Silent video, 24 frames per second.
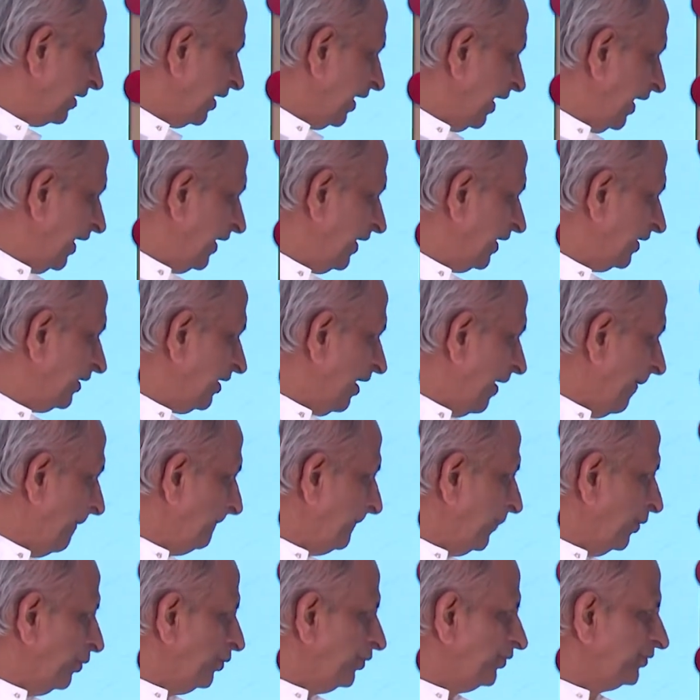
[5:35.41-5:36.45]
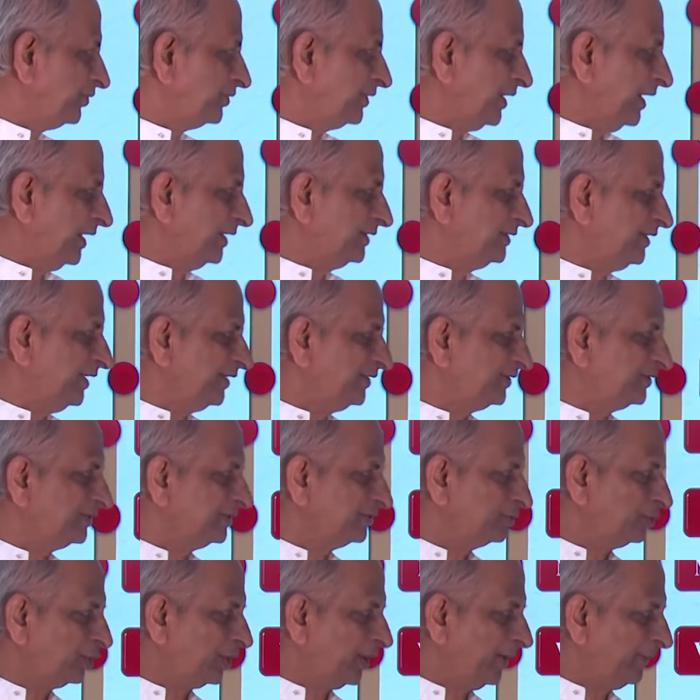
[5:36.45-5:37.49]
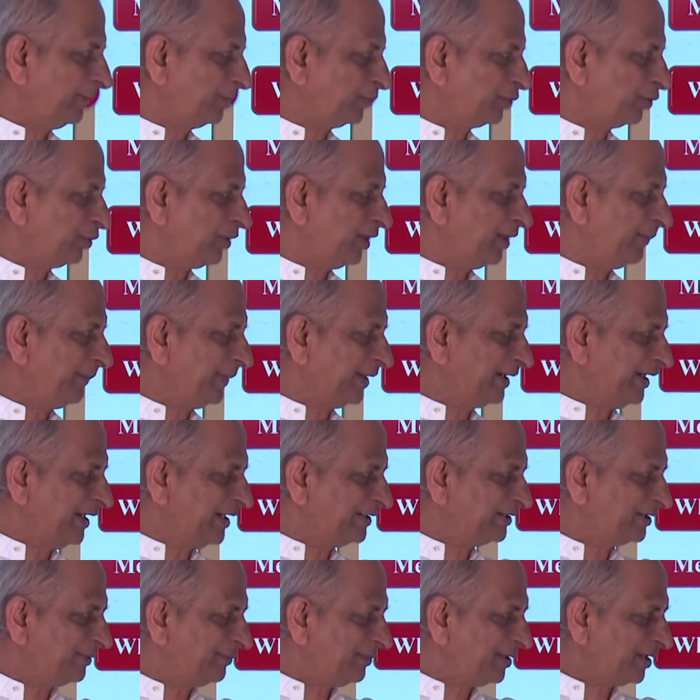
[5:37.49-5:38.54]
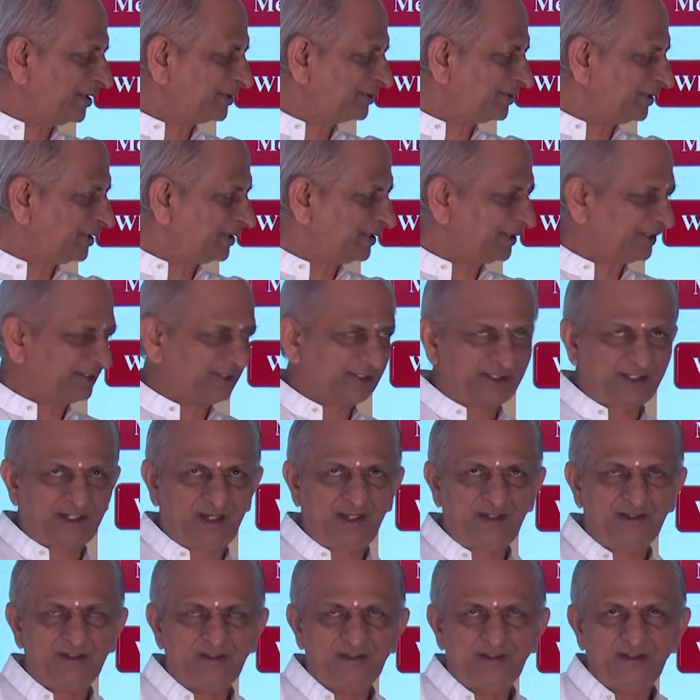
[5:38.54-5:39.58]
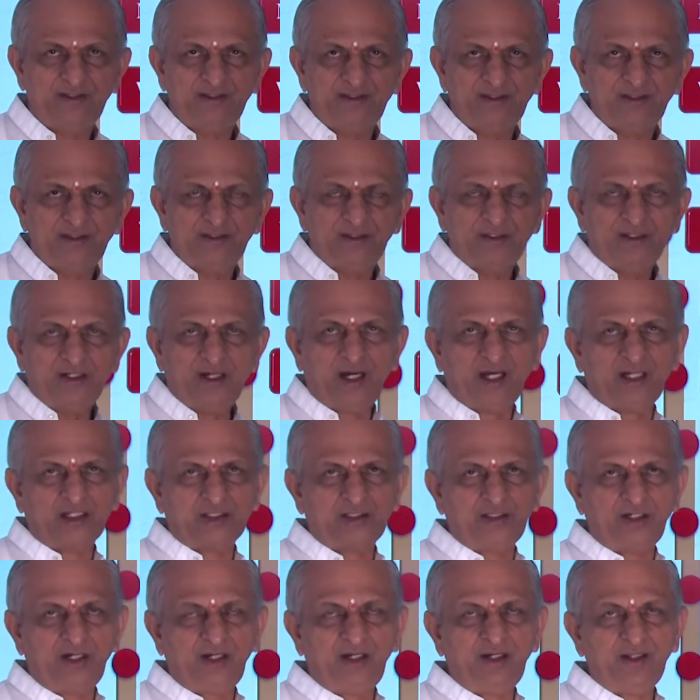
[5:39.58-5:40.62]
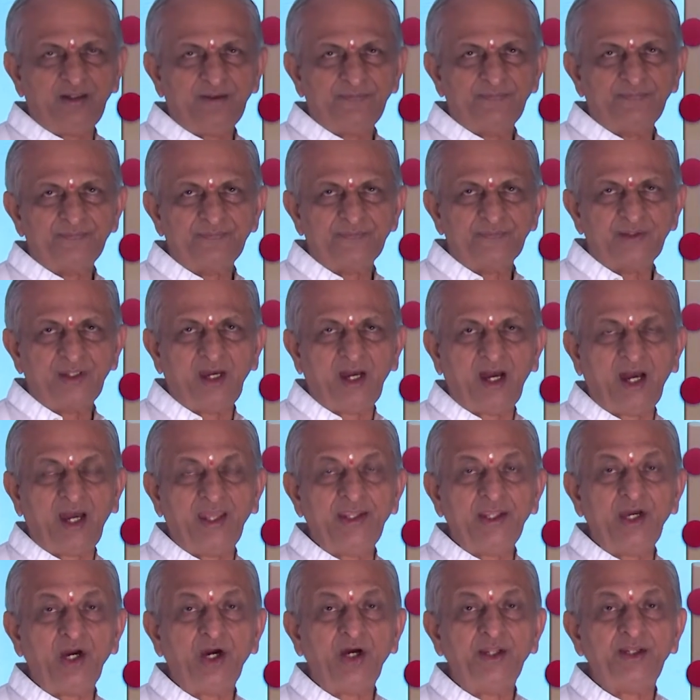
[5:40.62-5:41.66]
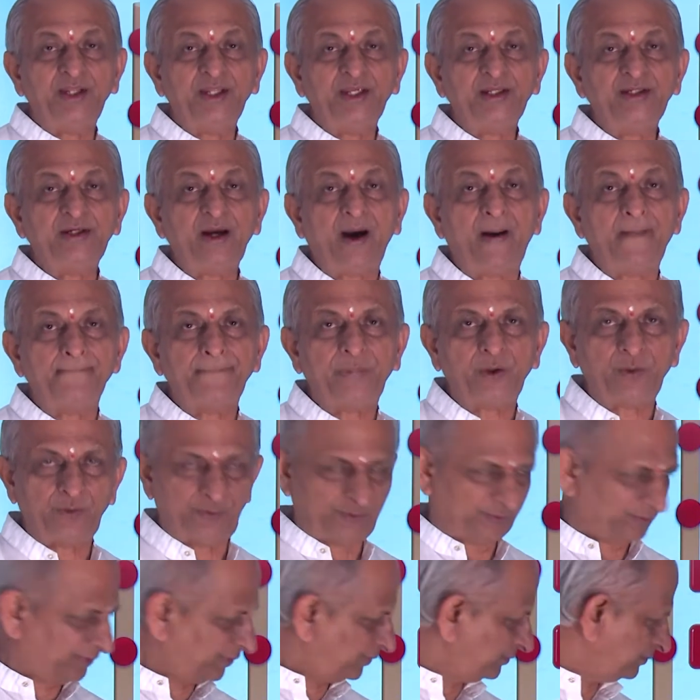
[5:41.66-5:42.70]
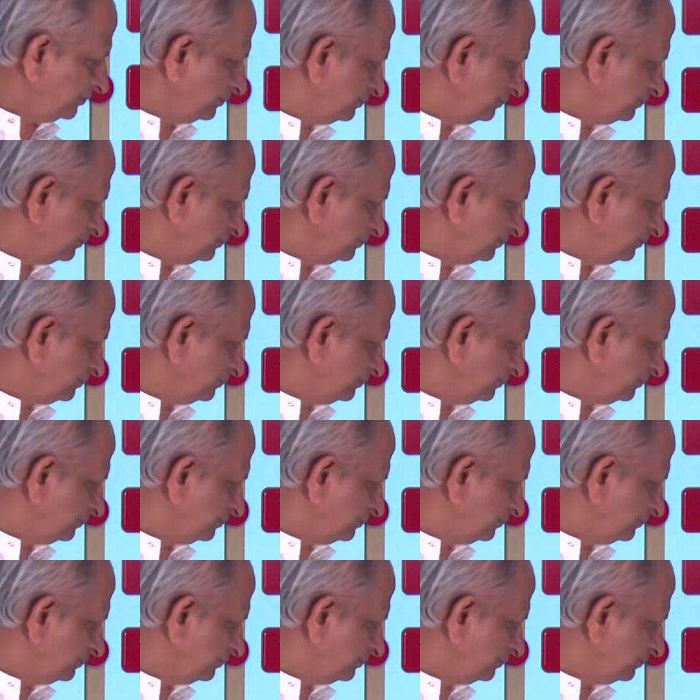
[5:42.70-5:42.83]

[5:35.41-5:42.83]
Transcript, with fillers: And the compounds like this, sodium chloride, magnesium oxide, etc., are called ionic compounds.